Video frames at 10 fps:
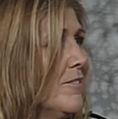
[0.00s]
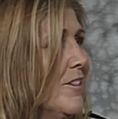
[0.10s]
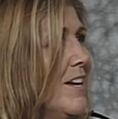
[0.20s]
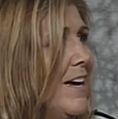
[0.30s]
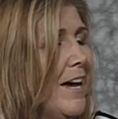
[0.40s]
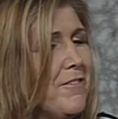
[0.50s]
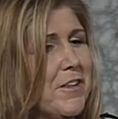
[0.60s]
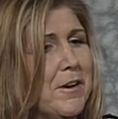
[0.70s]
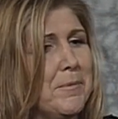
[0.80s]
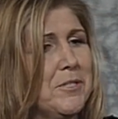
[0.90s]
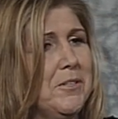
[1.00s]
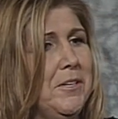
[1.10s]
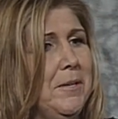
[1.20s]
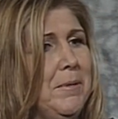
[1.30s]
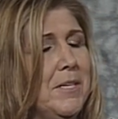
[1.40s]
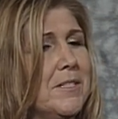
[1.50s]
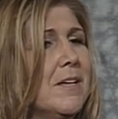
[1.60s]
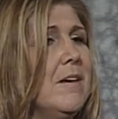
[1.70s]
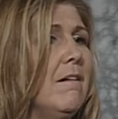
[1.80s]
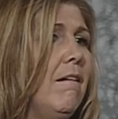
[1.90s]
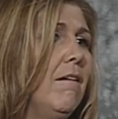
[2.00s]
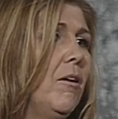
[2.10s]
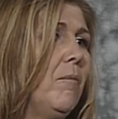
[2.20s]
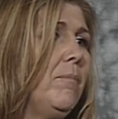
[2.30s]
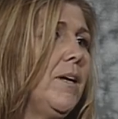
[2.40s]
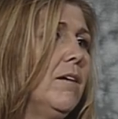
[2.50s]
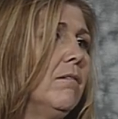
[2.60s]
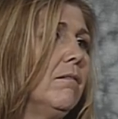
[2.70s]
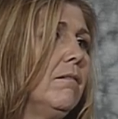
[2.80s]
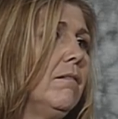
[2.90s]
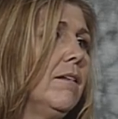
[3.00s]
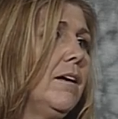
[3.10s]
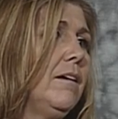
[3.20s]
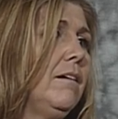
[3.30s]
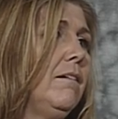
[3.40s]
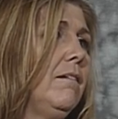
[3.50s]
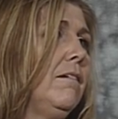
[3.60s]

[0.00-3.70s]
And having that opportunity because, um, you know, like